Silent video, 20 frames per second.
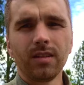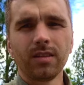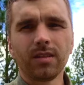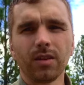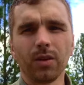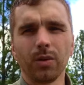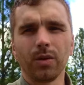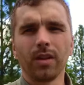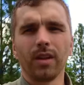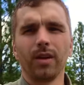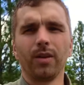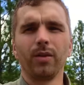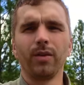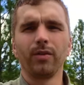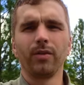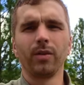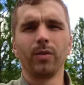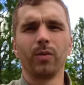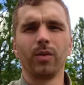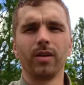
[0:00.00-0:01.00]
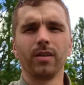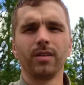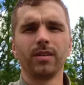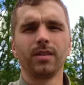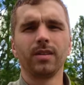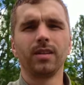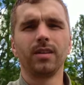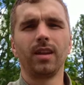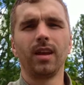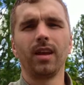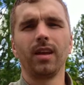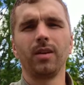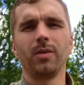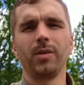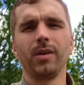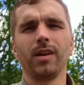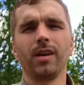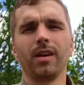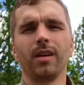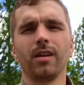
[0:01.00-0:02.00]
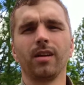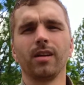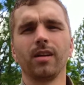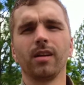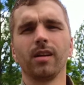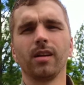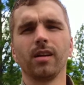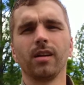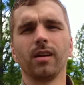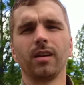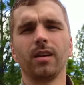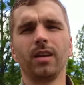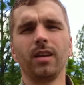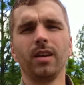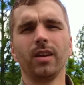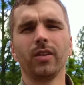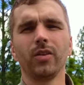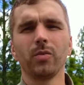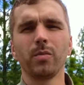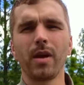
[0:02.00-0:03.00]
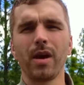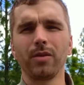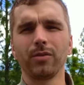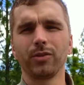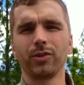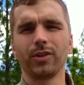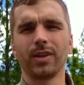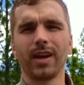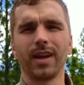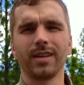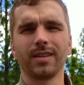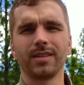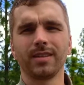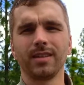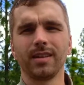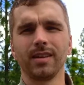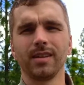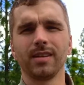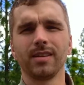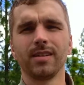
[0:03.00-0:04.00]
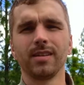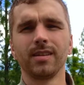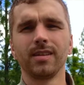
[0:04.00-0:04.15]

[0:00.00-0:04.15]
So hello everyone, today we are near Mount Shasta.